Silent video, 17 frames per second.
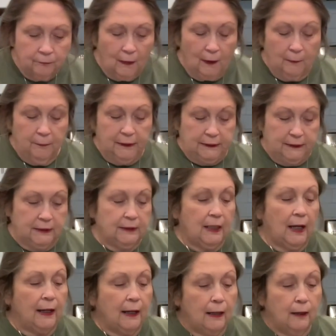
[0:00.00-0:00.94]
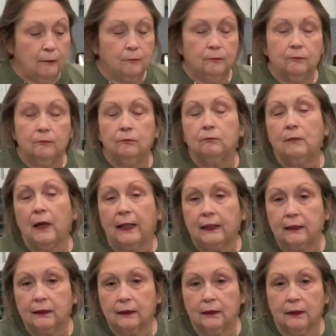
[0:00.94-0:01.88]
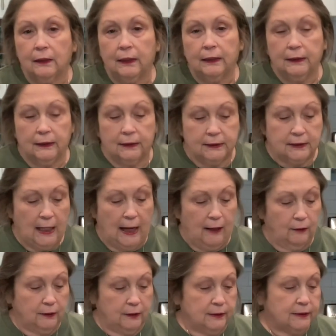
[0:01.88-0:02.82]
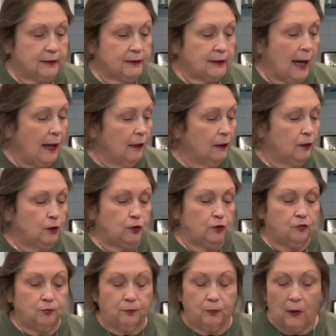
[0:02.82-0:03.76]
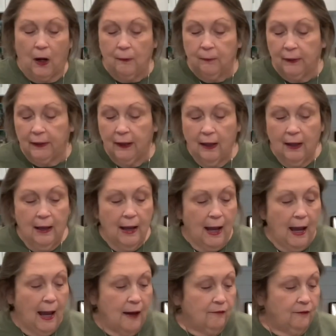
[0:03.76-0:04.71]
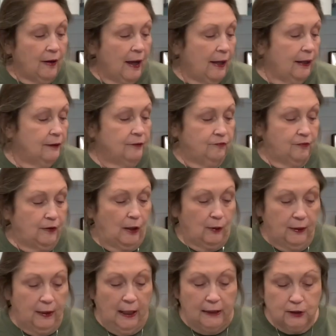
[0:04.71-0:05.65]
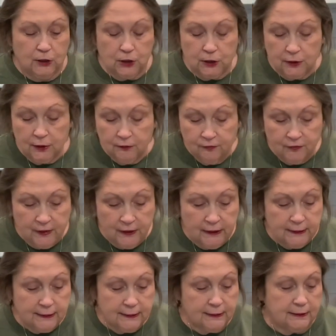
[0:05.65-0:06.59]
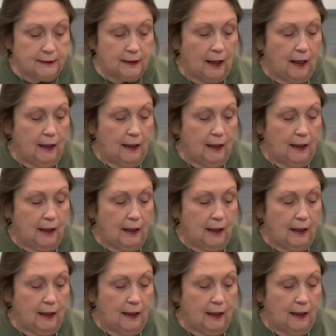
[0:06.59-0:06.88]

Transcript: But today I'm making an Italian salad. You've probably have had a variation of this.